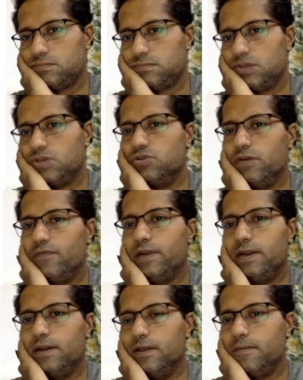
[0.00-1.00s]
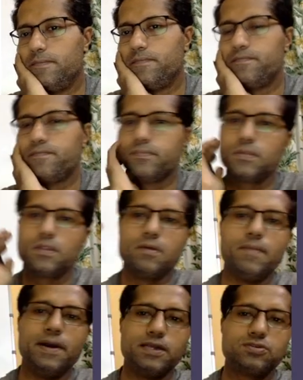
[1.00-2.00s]
So definitely
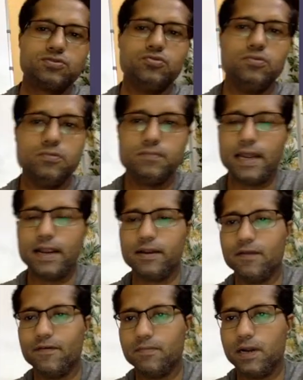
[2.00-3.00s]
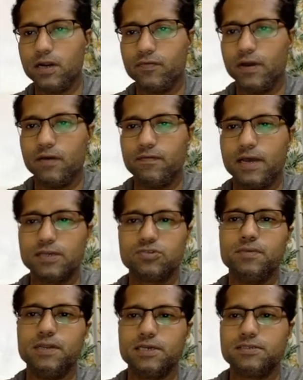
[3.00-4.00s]
minus 2 and 11 by 12 has
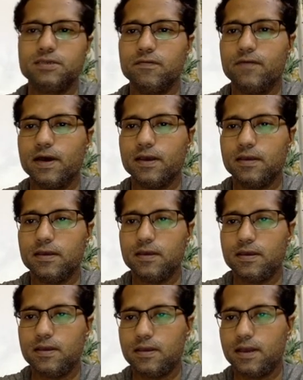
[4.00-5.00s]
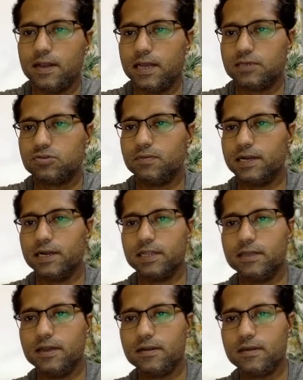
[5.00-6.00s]
to be less than y and has to be greater
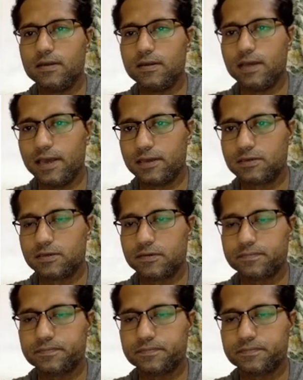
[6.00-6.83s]
than x.